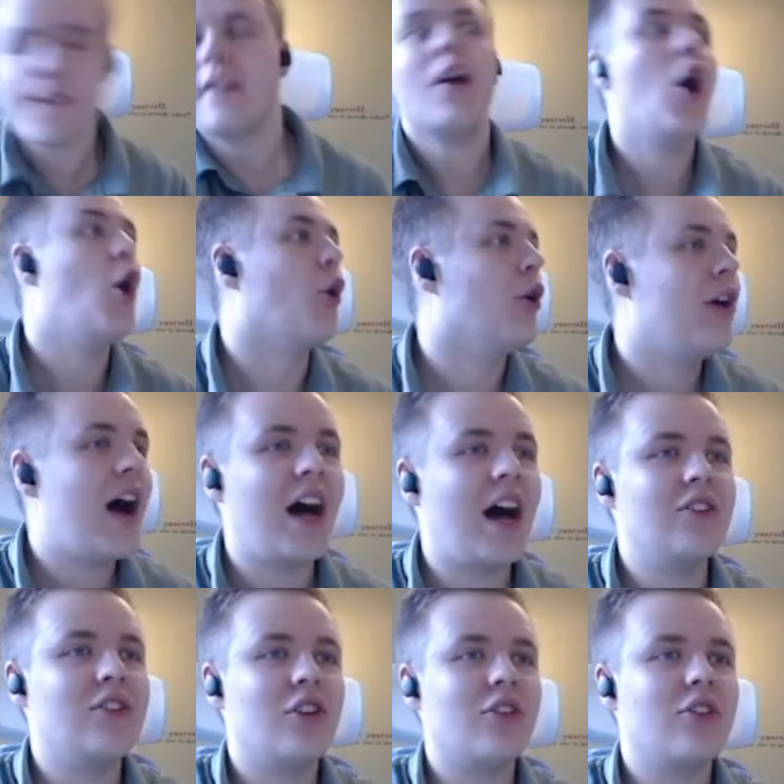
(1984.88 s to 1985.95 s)
Oh, I
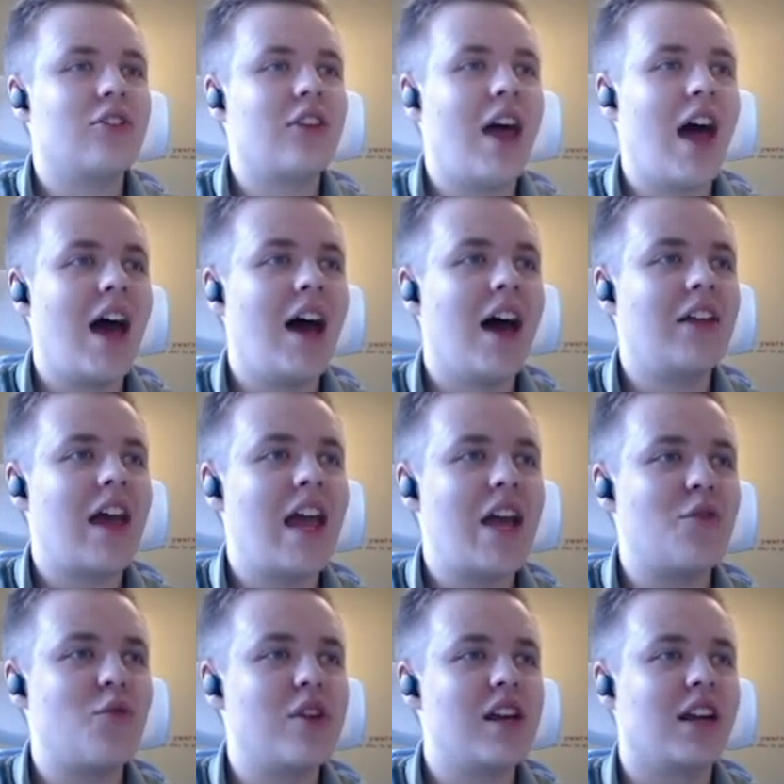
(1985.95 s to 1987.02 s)
just had a
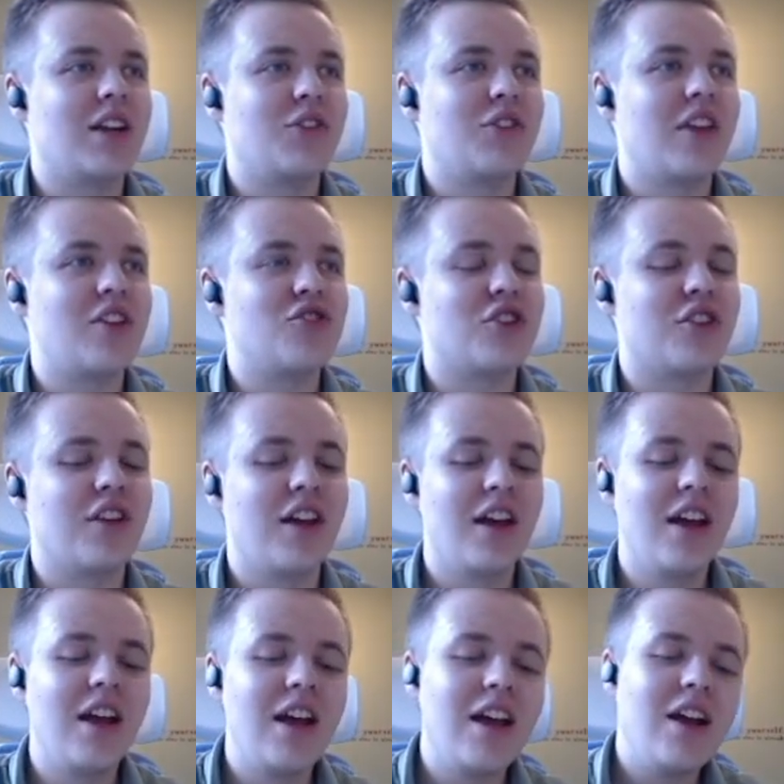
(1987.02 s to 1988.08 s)
realization.
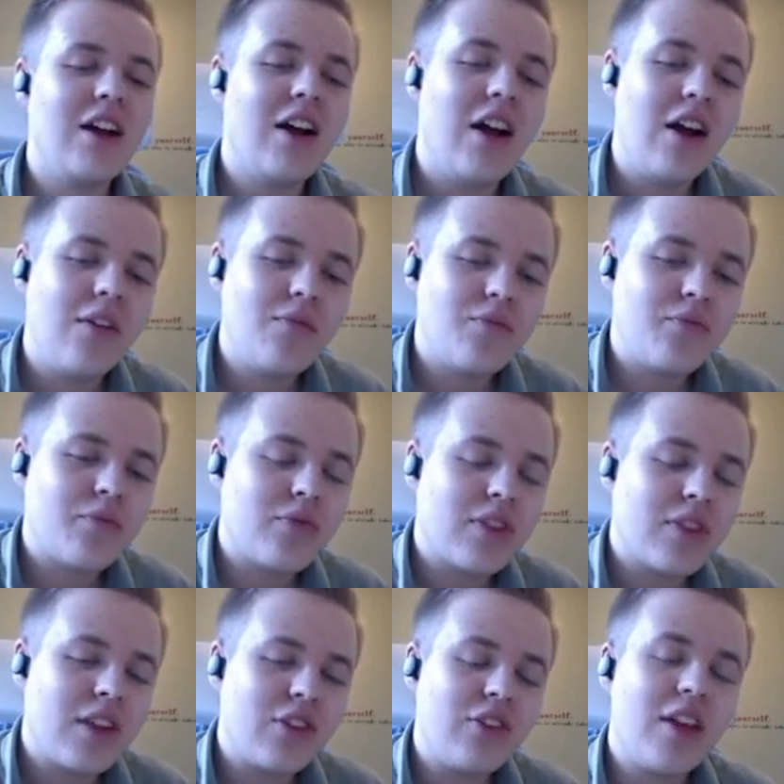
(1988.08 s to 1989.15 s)

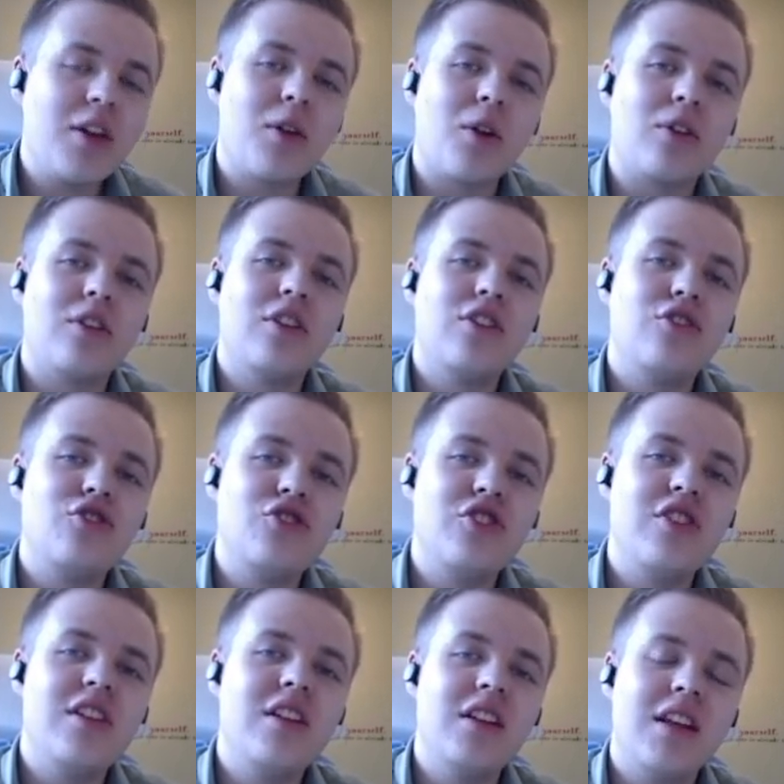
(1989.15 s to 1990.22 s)
Sakura,
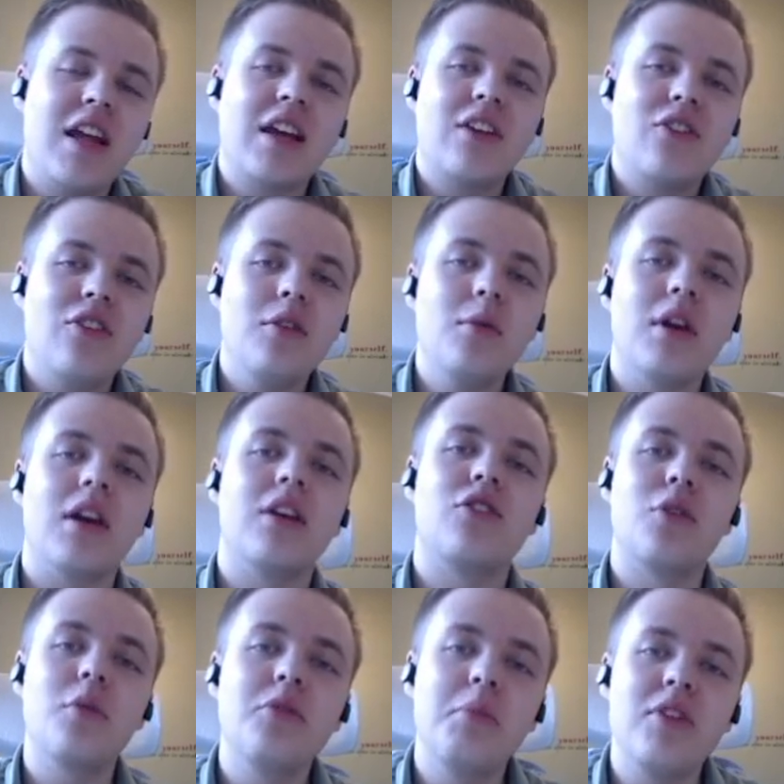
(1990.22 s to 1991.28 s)
she likes Yuki. It's
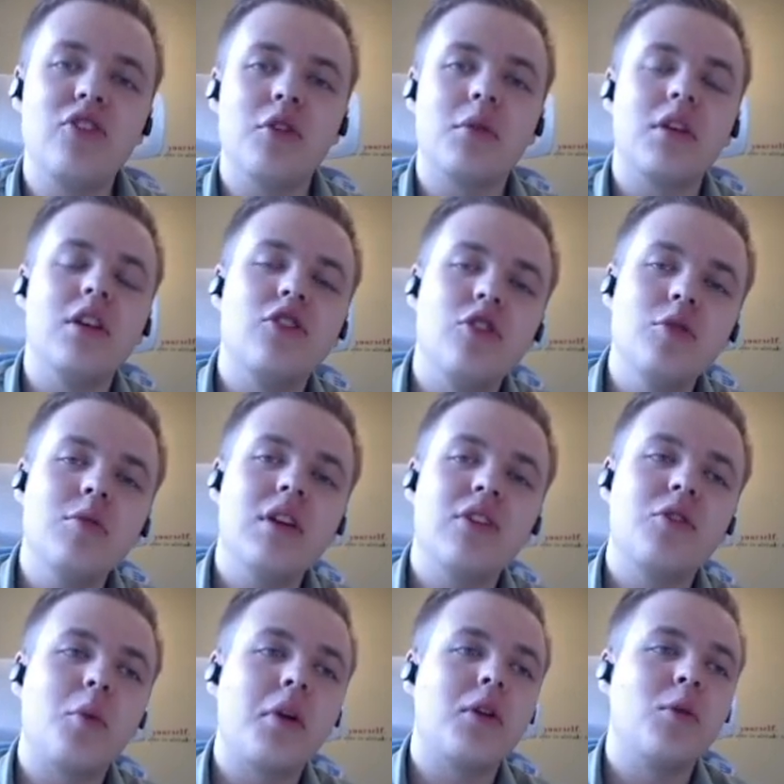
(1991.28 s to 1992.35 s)
always been Yuki. Yuki is
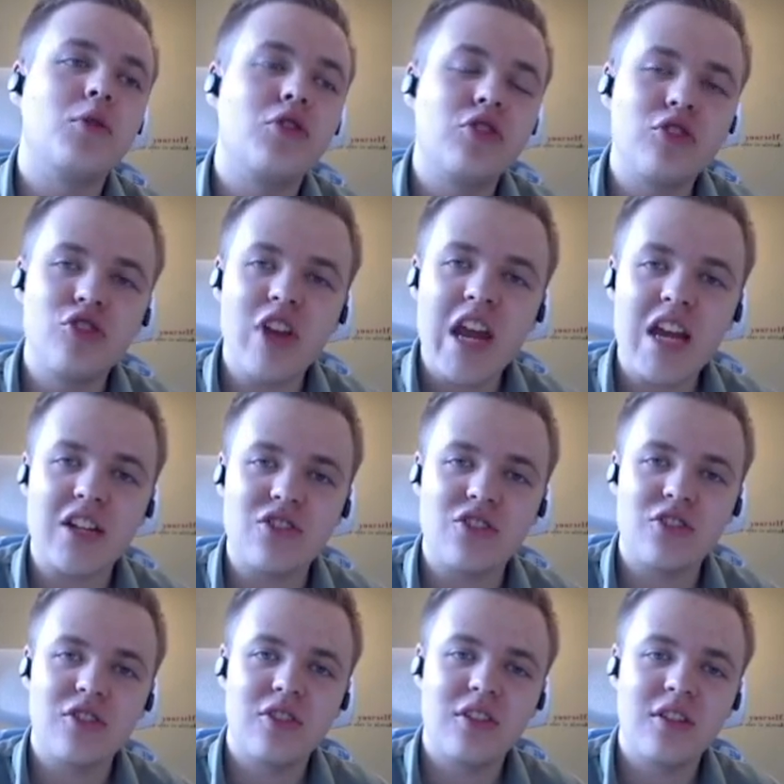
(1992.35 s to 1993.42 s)
the one who's
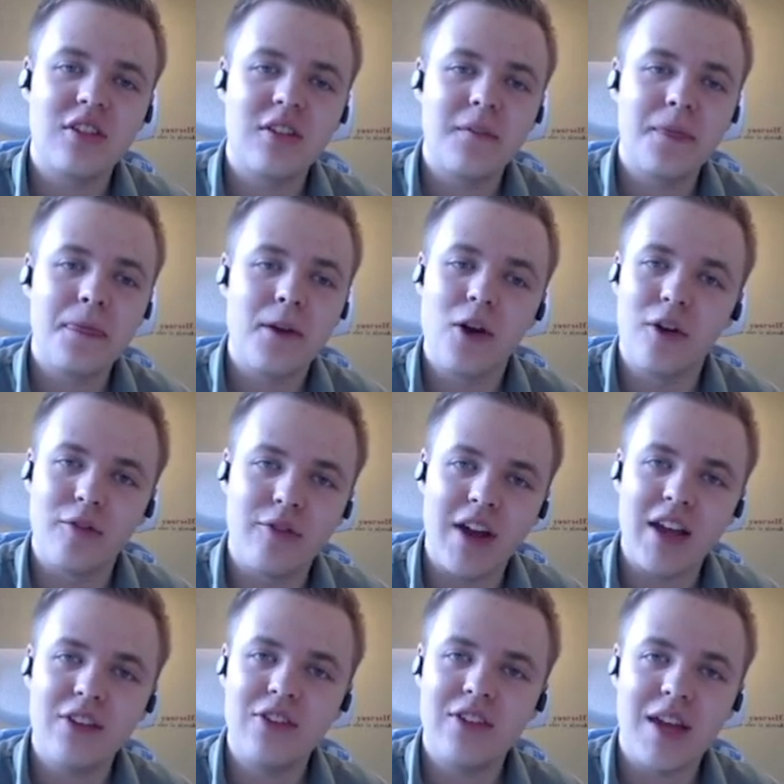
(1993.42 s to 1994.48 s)
changed. Her
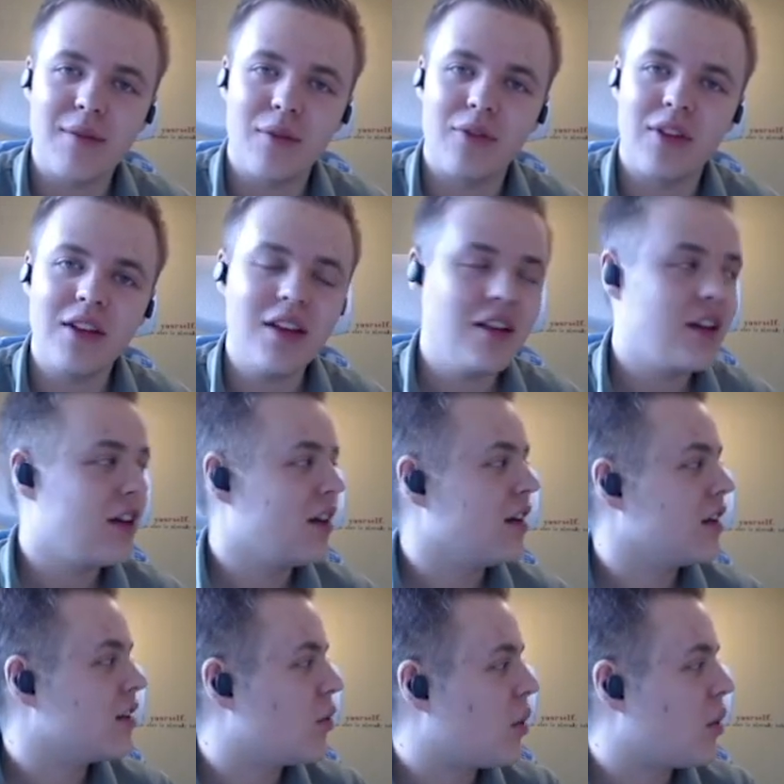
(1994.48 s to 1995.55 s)
face, everything.
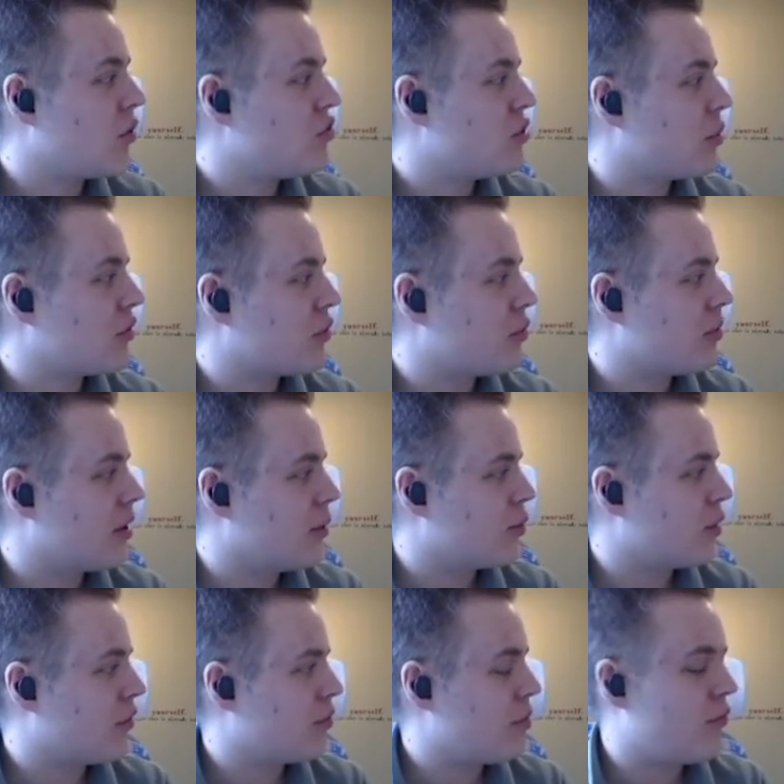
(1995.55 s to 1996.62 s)
The one she was
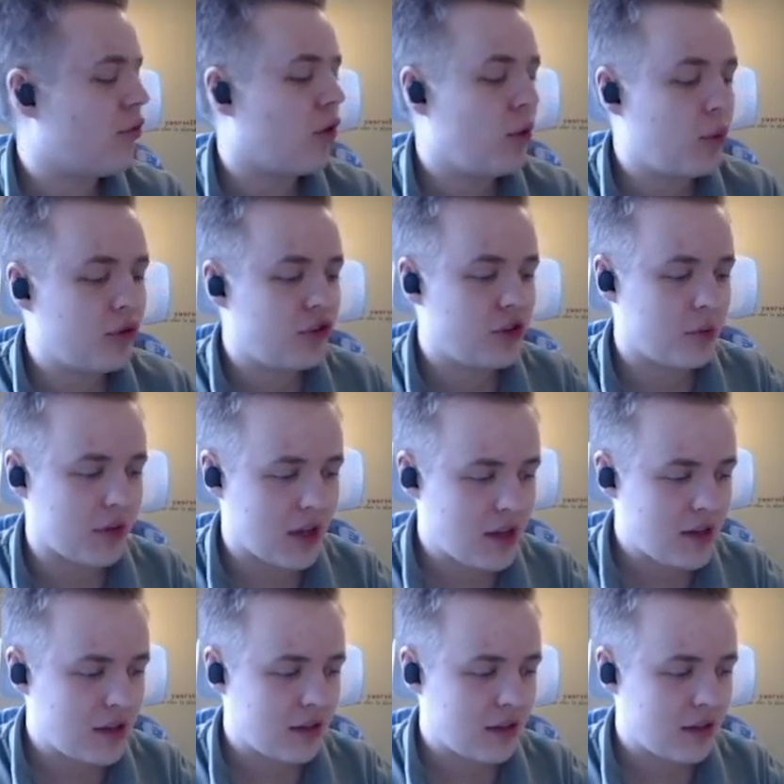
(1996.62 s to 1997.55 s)
with before was Yuki.